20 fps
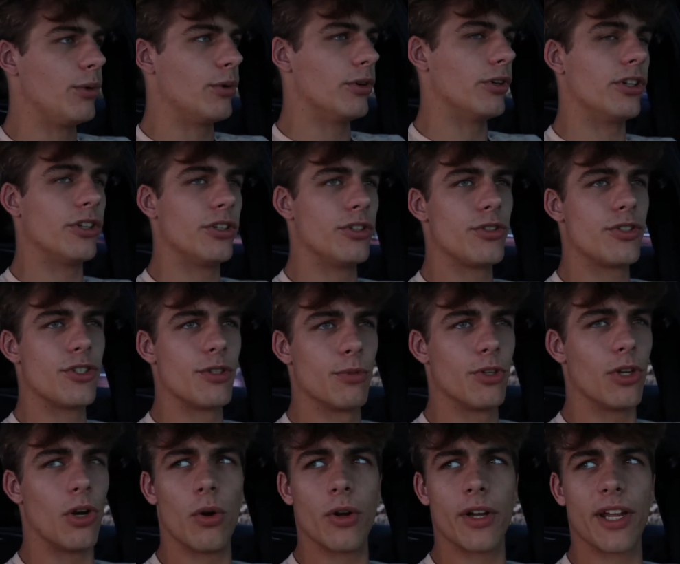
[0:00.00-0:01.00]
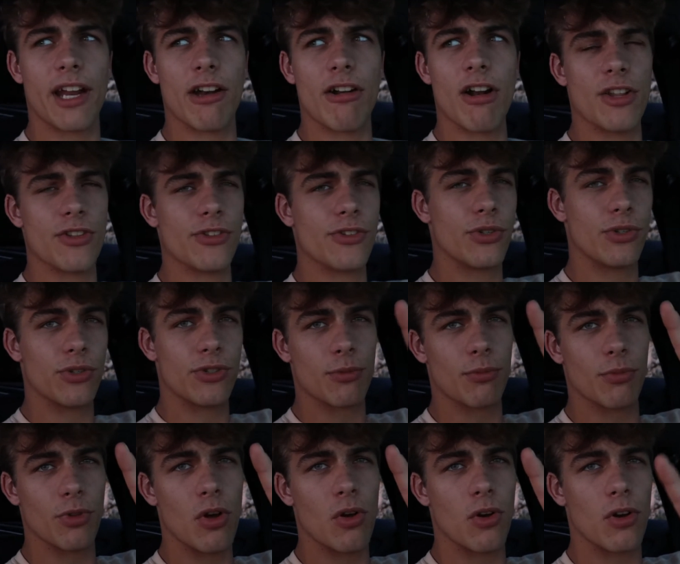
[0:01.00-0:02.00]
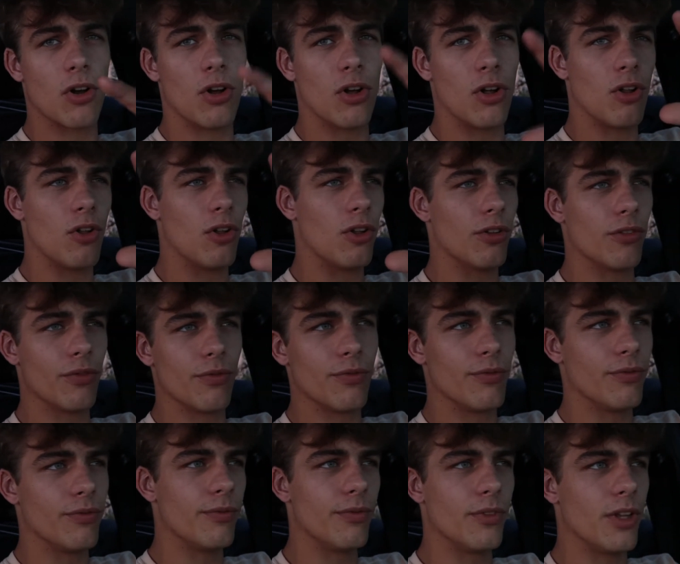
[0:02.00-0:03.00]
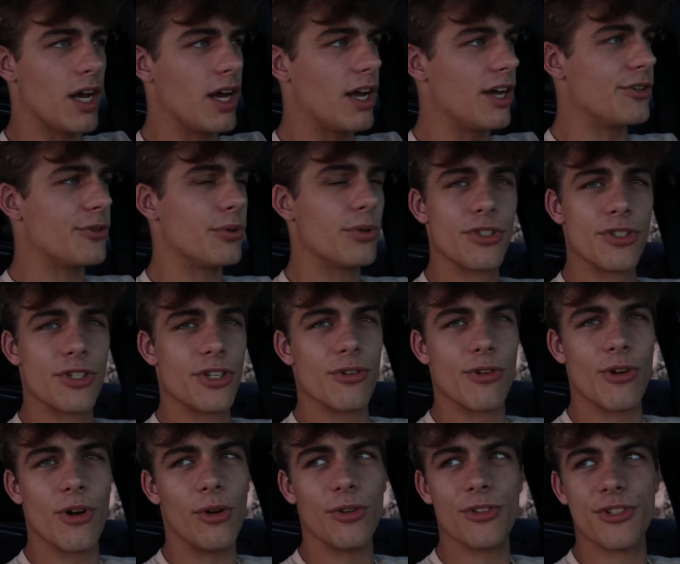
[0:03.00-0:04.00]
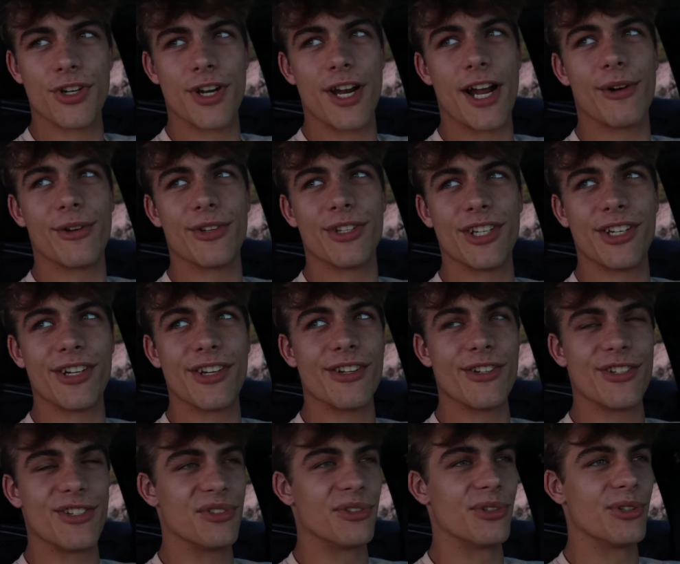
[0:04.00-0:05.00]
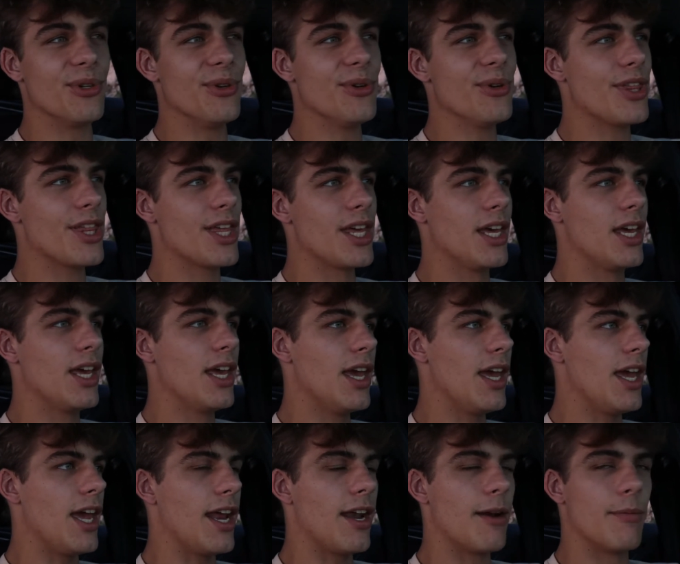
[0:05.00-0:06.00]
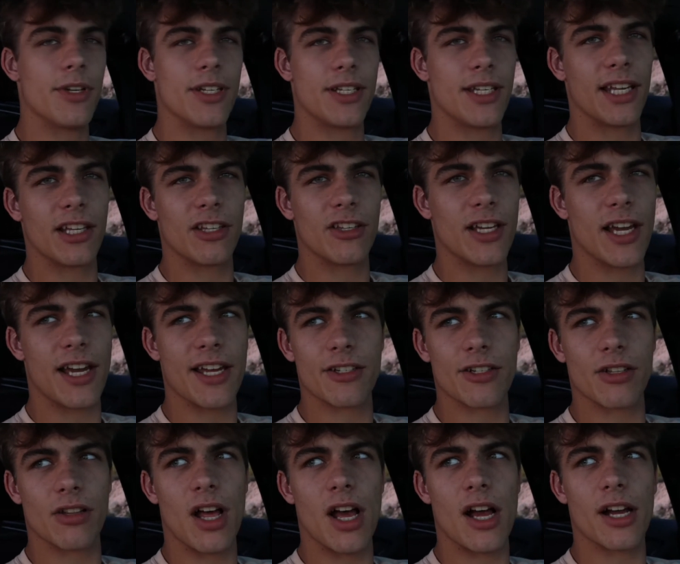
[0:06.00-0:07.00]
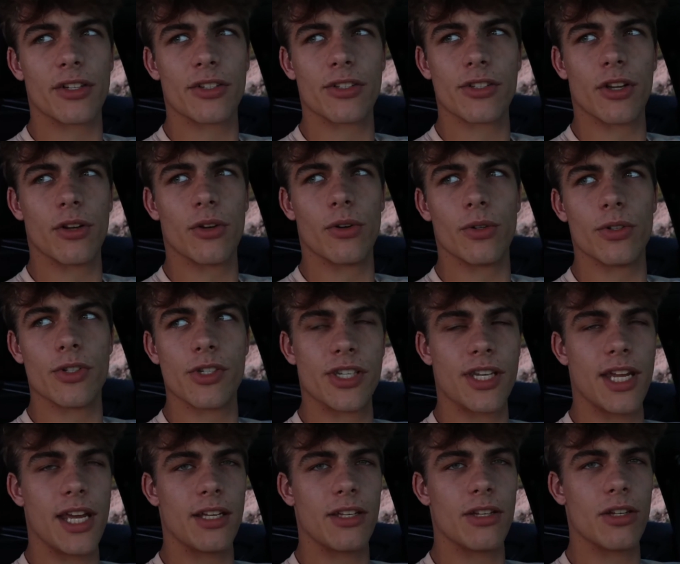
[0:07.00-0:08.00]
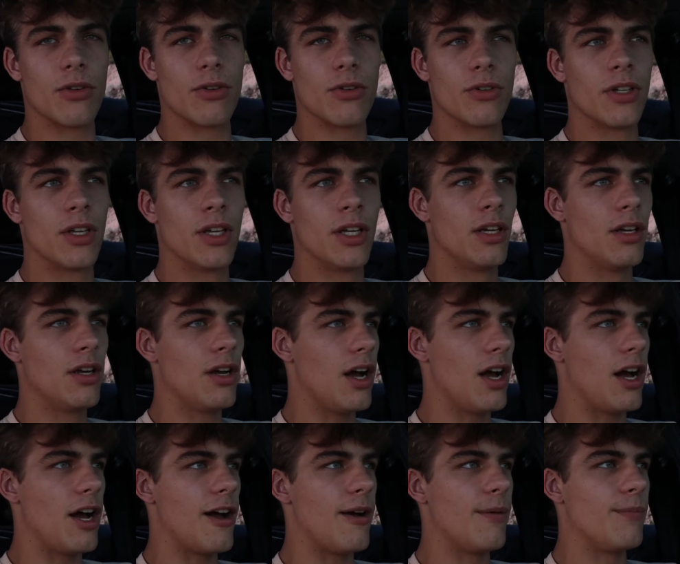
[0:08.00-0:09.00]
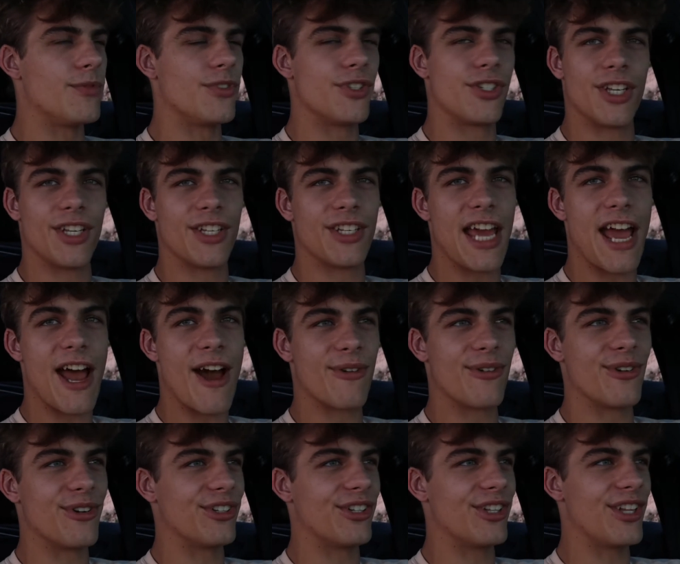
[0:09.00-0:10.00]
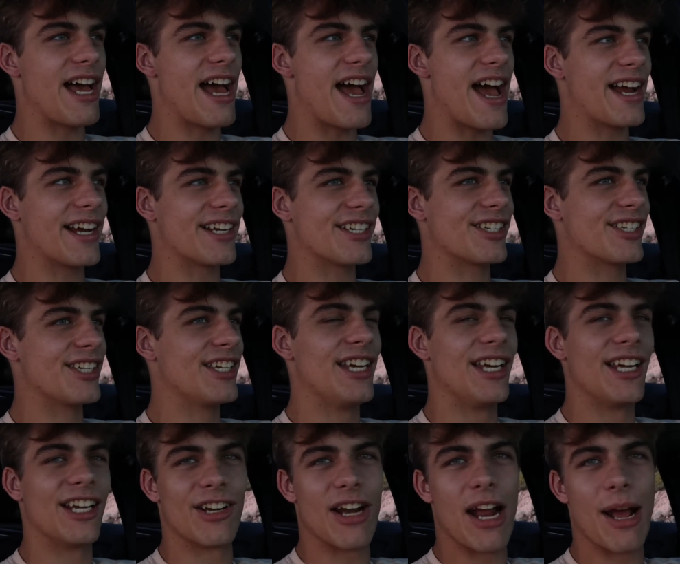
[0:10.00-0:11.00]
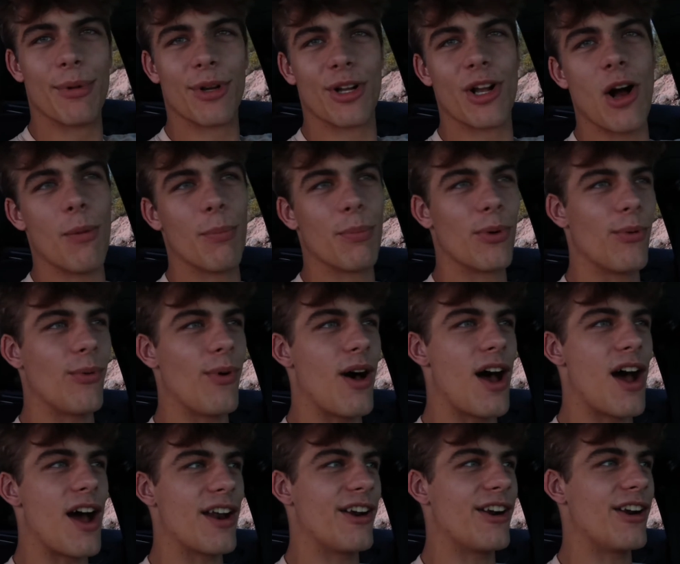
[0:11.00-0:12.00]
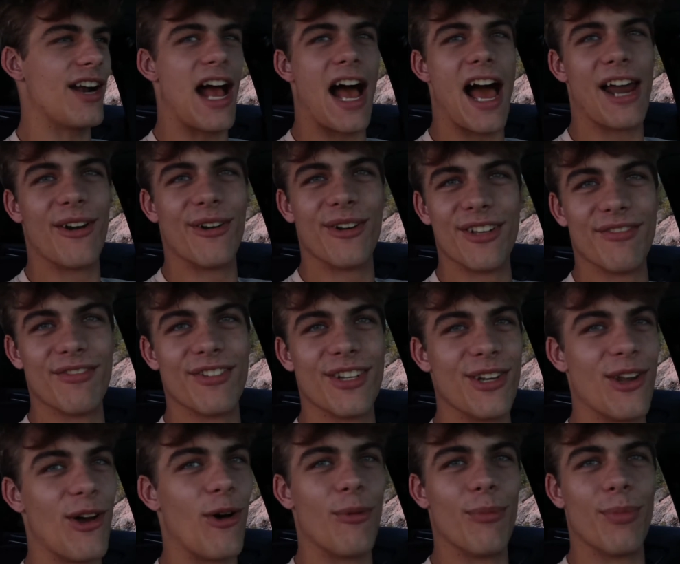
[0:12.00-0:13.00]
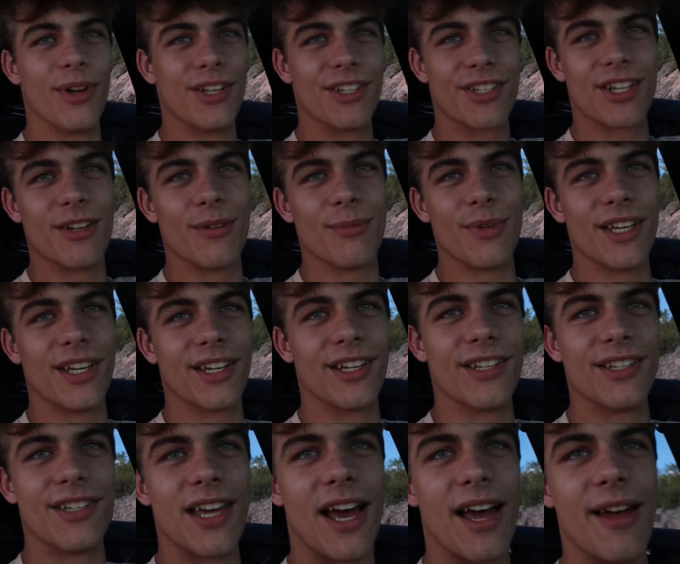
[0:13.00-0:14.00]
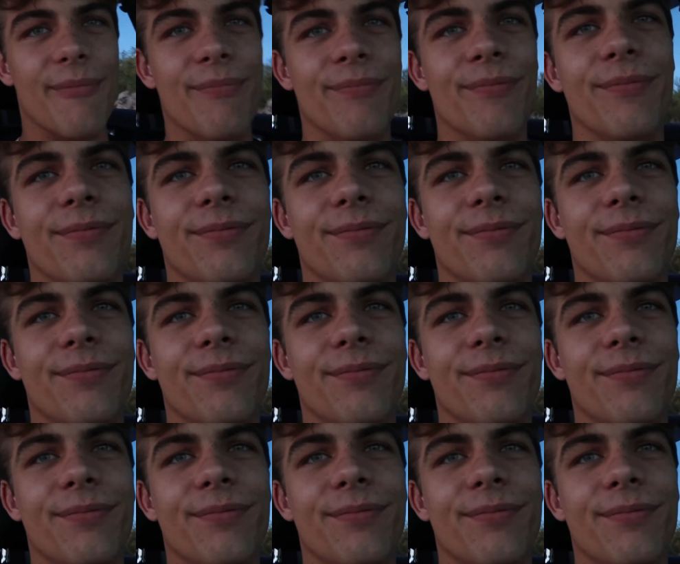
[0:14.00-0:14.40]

We're gonna do some touge runs through some local uh, twisty roads around here in Duluth and I'm gonna take you guys along. So stay tuned, um, sit down, relax, grab a cup of water. I don't even know, but it's gonna be a good time.